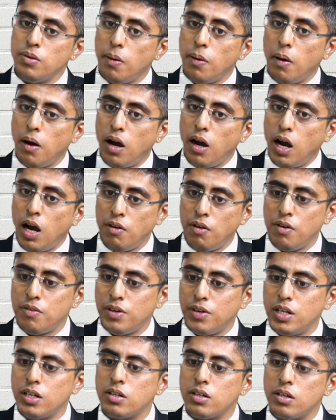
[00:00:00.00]

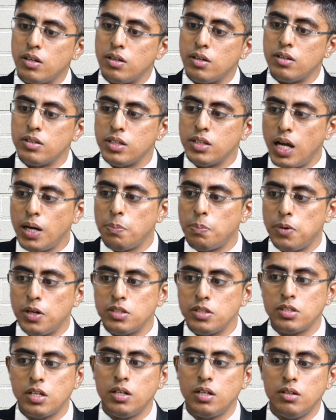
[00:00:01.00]
However, that
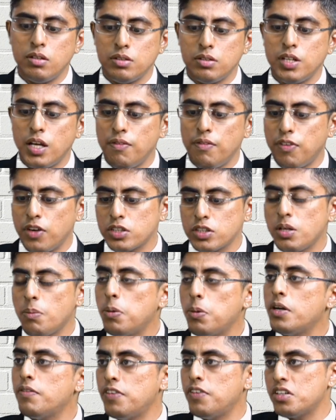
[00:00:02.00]
person, say for example,
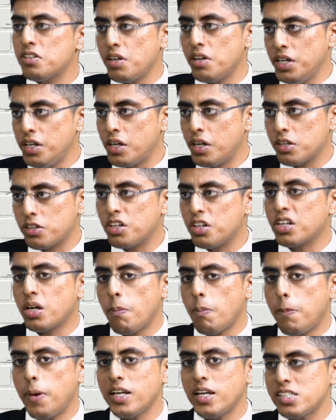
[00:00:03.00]
if it is an interest income,
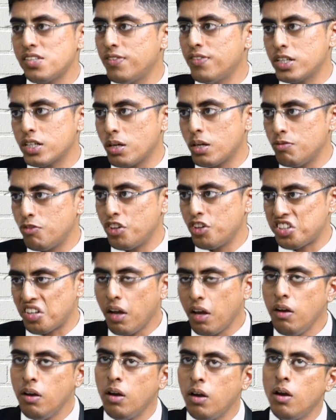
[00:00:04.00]
passive income we say,
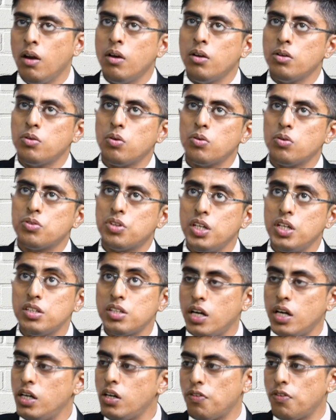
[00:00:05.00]
So these
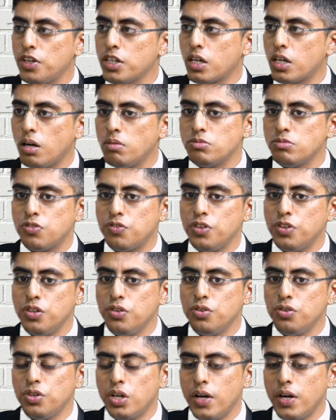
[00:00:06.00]
kind of incomes, you
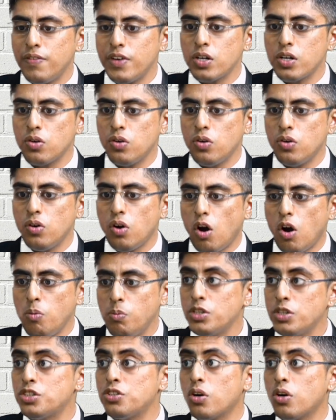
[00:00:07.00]
never know how
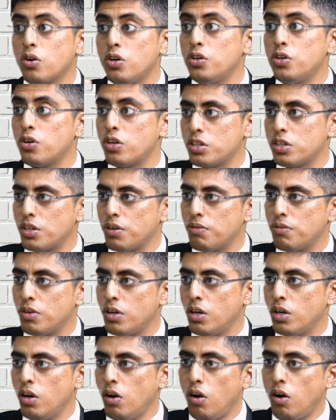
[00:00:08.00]
much you are going to receive.
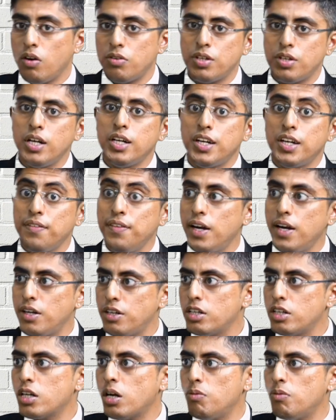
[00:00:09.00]
Or say dividend
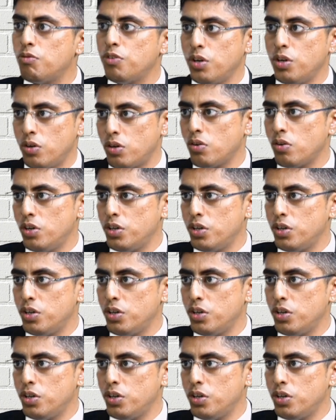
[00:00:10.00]
income you are going to